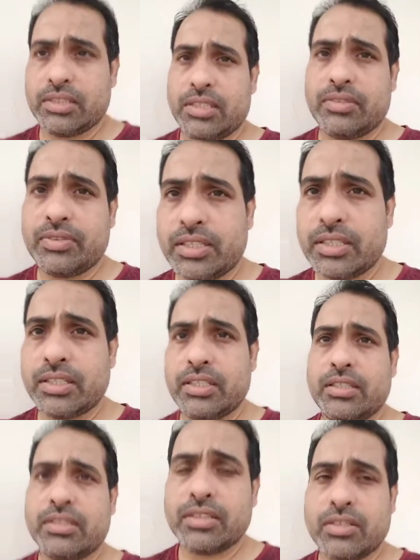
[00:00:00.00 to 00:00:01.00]
He will
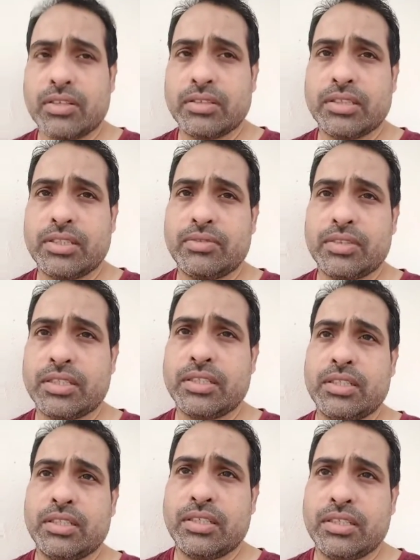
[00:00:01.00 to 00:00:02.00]
clear the concept
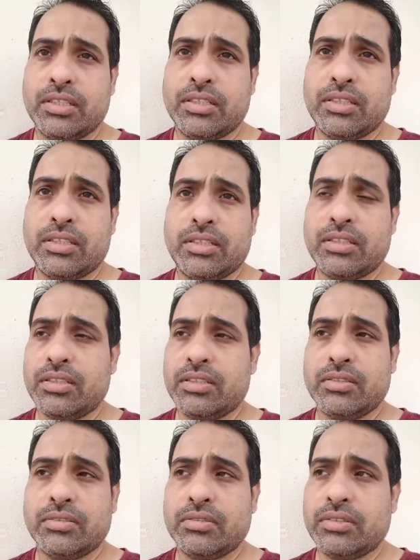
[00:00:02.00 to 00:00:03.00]

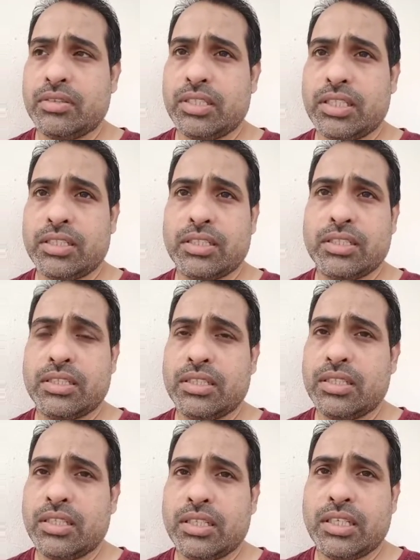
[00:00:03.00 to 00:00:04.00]
so that
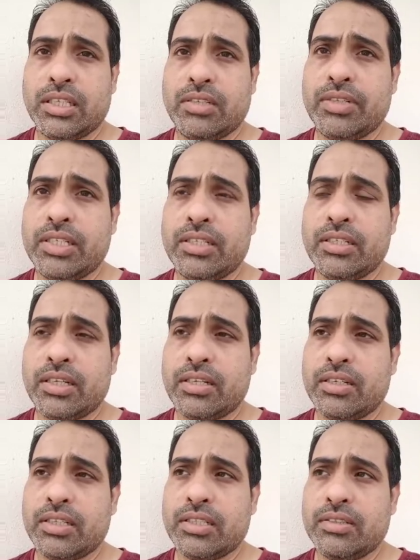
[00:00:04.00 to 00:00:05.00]
even
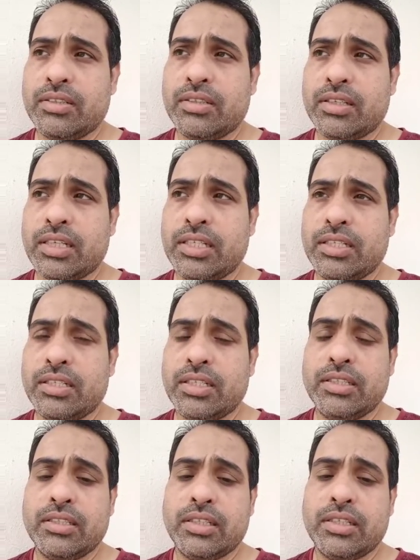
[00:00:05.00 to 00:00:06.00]

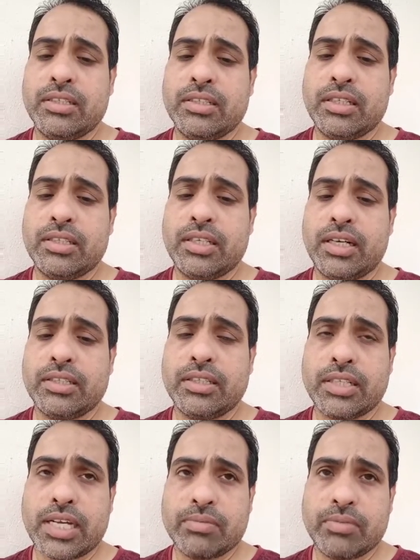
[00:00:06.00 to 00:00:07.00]
at the
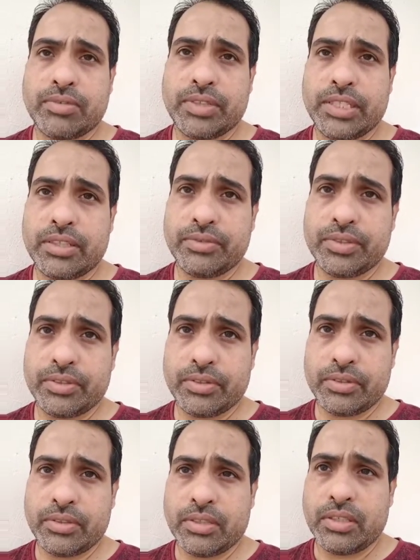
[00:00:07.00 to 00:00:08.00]
time of interview,
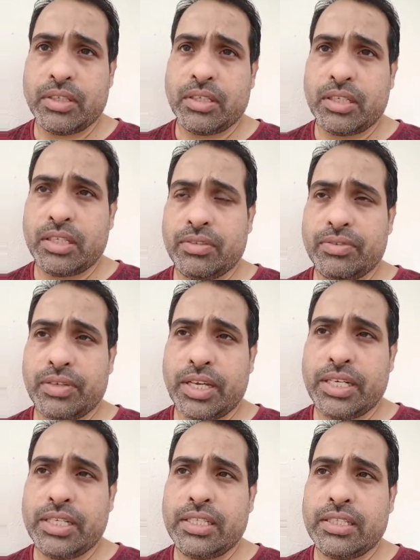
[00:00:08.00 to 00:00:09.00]
if
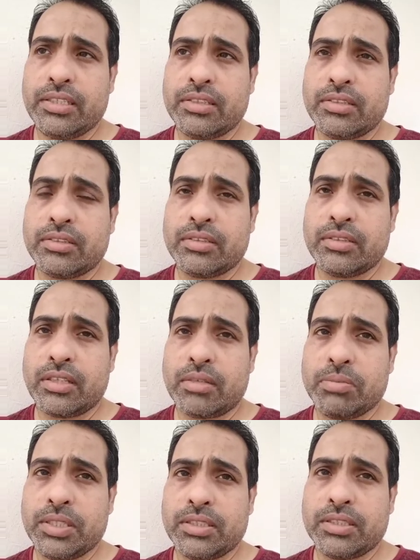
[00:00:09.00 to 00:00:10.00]
any
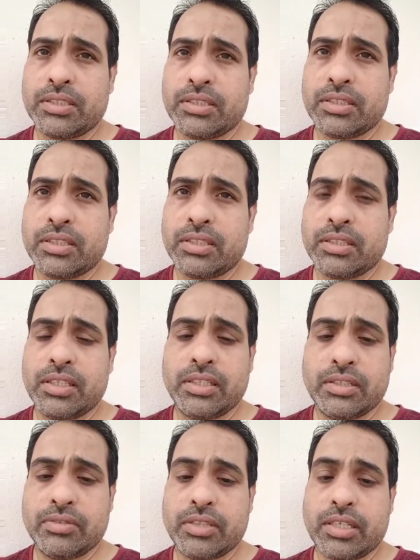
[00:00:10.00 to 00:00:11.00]
topics the
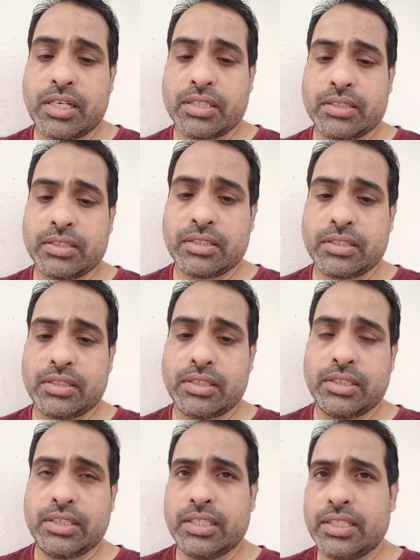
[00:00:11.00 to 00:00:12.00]
interviewer asks
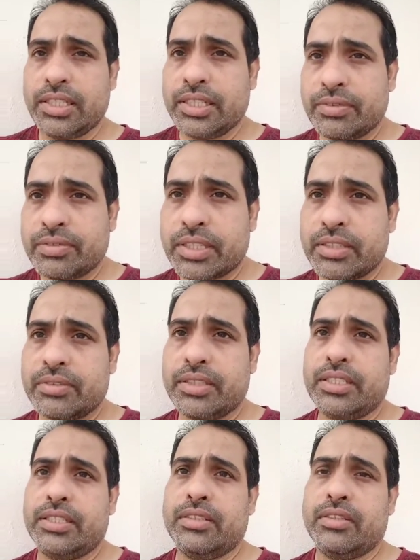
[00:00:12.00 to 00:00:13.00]
in a different
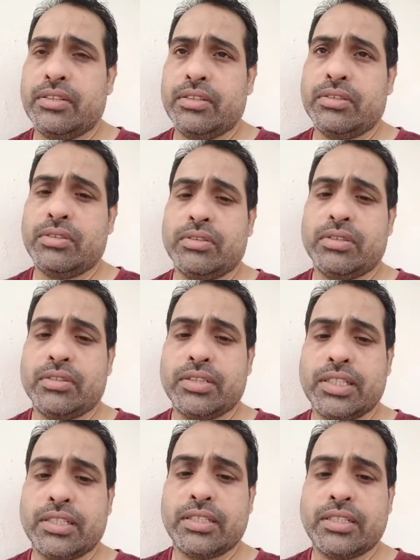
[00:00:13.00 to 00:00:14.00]
way, also you
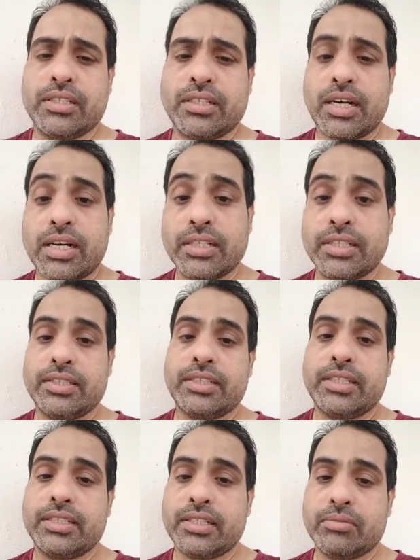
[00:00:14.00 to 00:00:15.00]
can
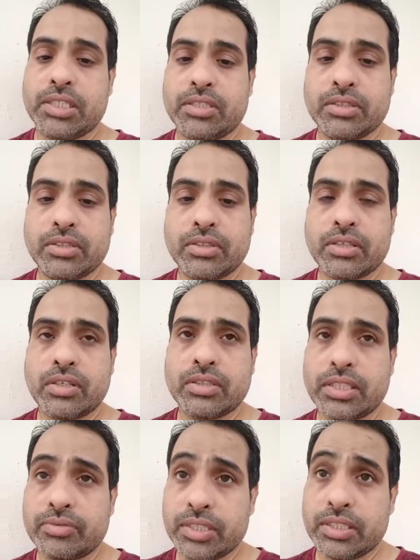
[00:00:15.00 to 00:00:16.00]
understand that because your
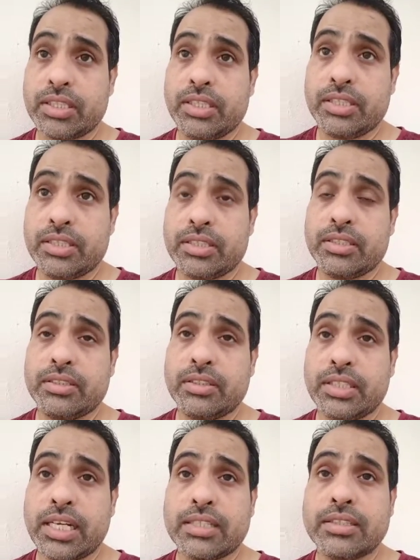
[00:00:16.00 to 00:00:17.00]
concept is clear. So
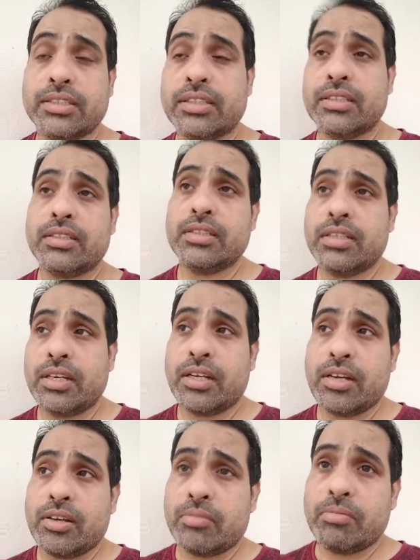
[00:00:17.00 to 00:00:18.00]
that is the
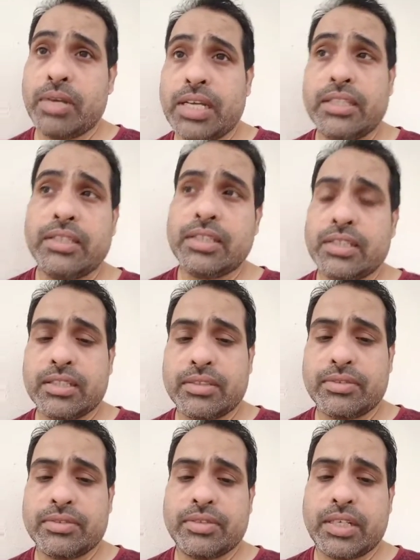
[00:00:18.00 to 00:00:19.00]
main thing of,
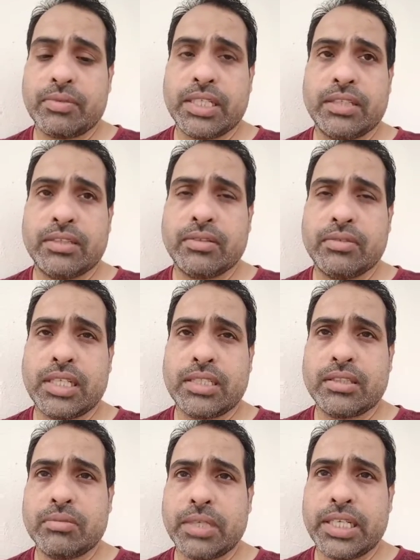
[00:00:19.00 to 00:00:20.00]
that is
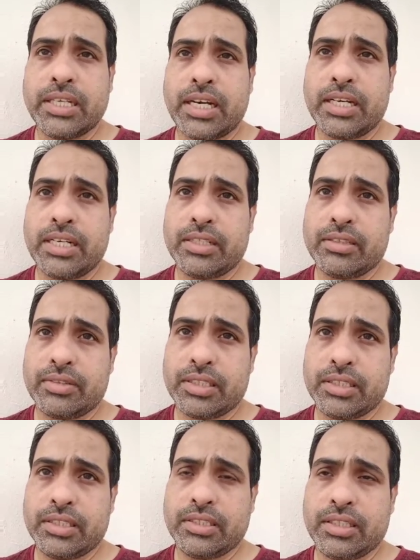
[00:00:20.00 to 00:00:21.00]
the main highlight of
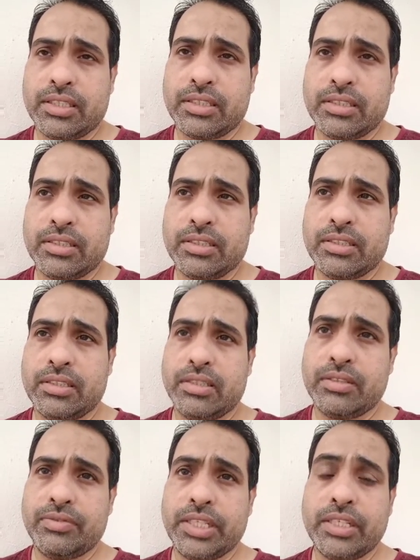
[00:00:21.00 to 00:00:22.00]
Ranjan sir, the
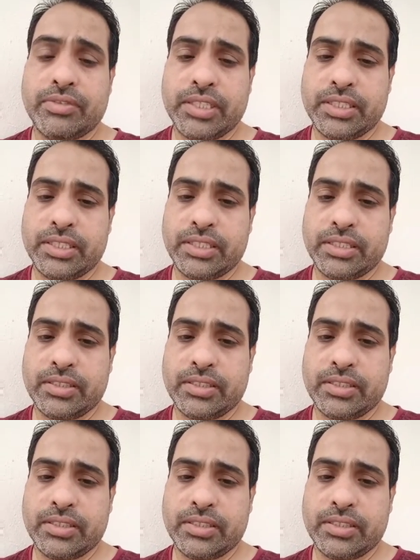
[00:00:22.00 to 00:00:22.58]
way of teaching.